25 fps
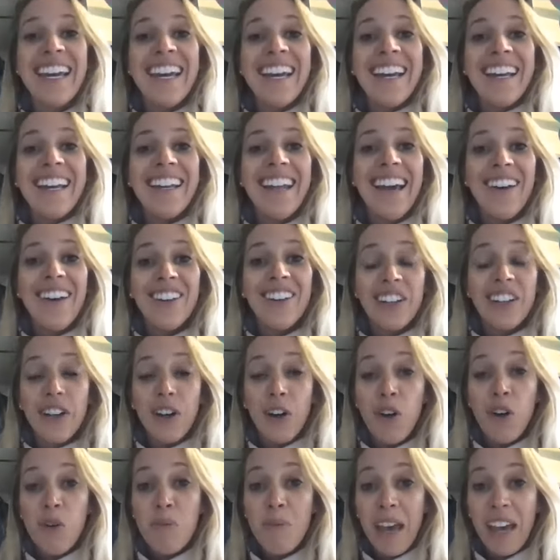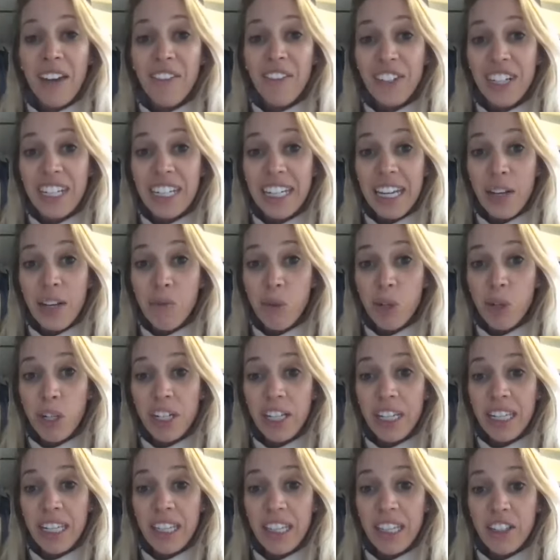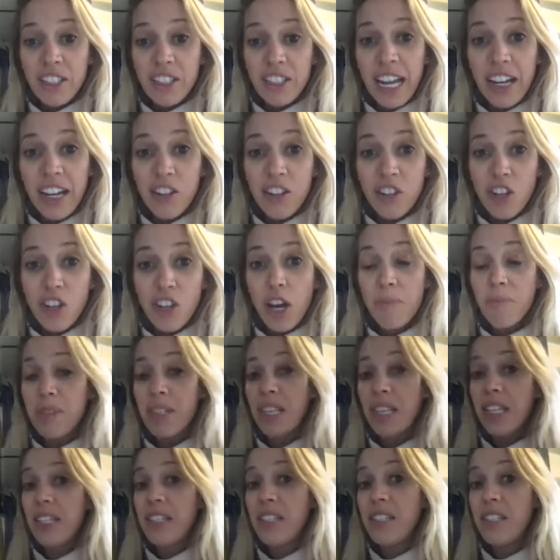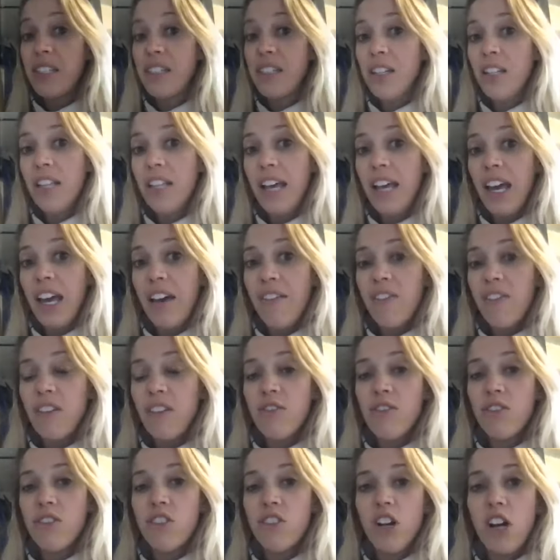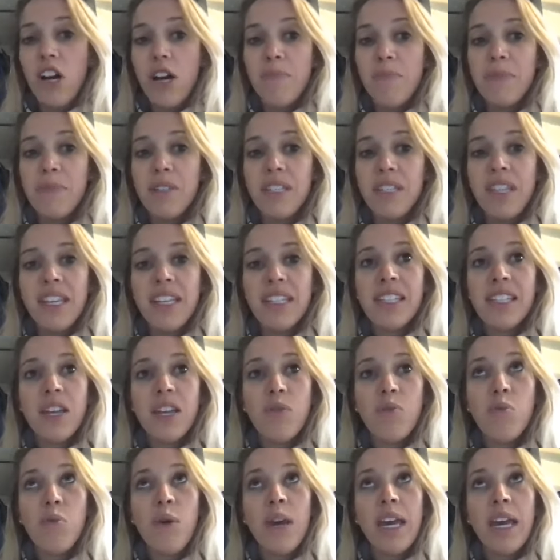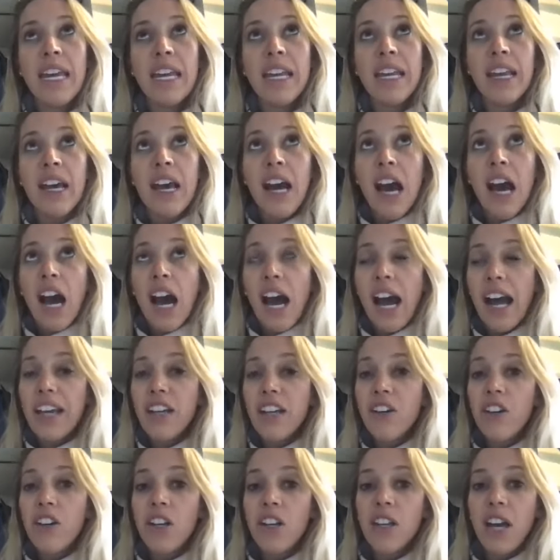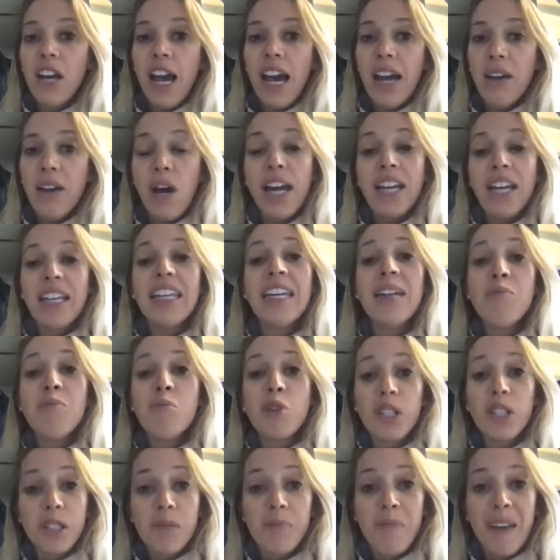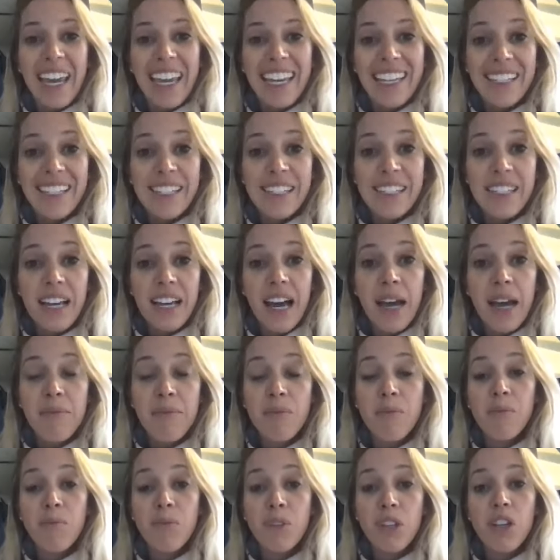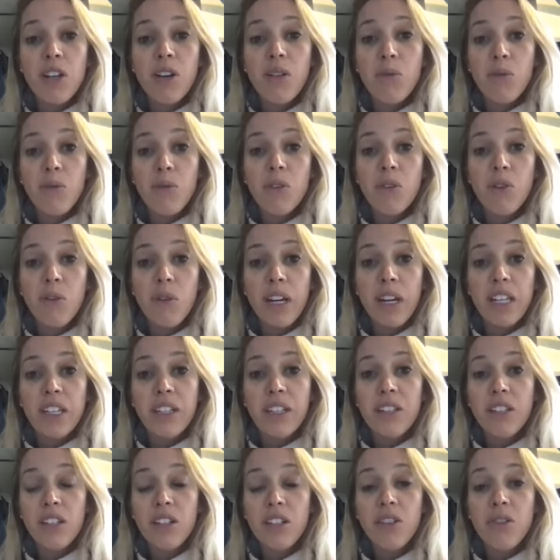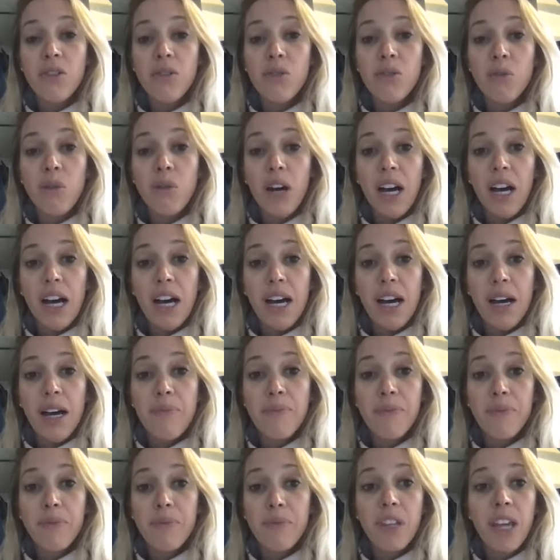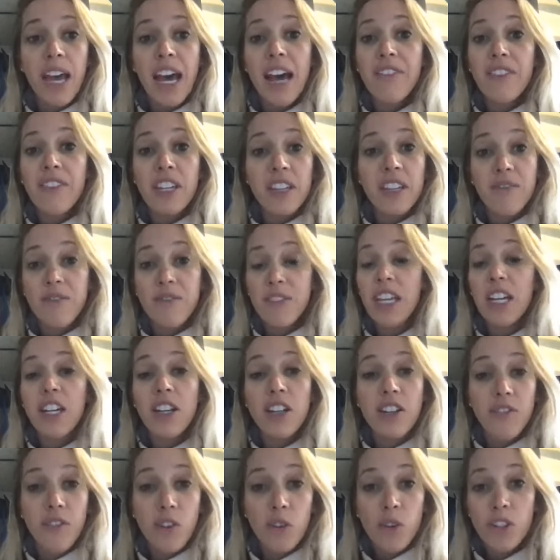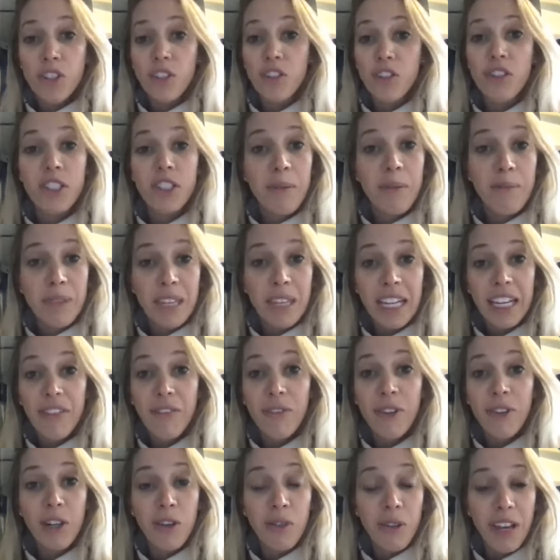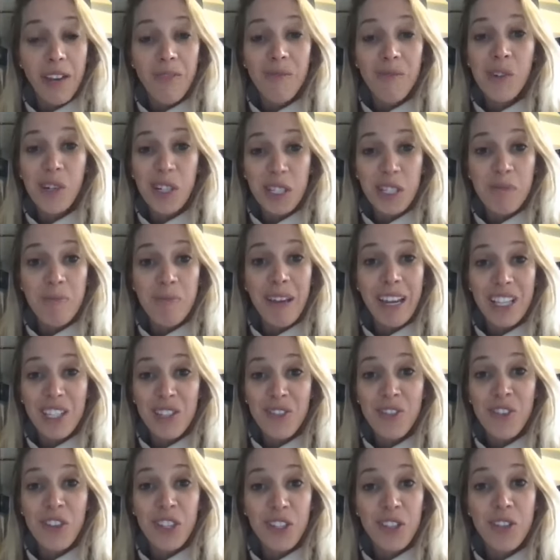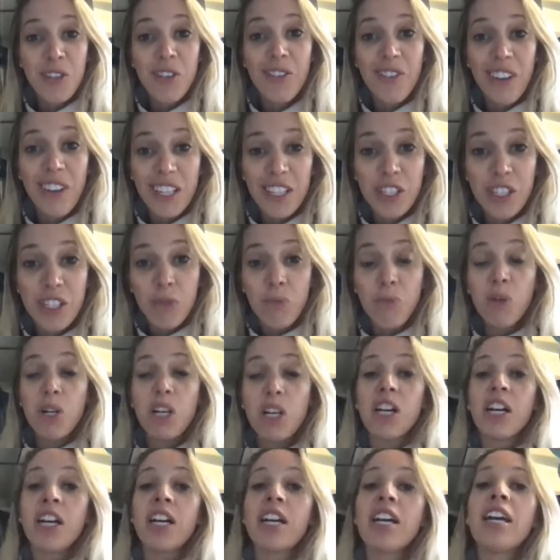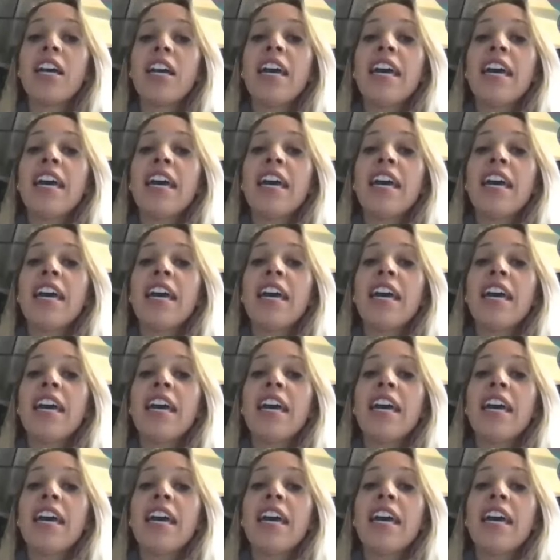Now they're at home every day working their tech jobs. They still have those jobs and they say, wait, I need more space. I'm, going to have to get a divorce or something if we don't have more space for the two of us to work,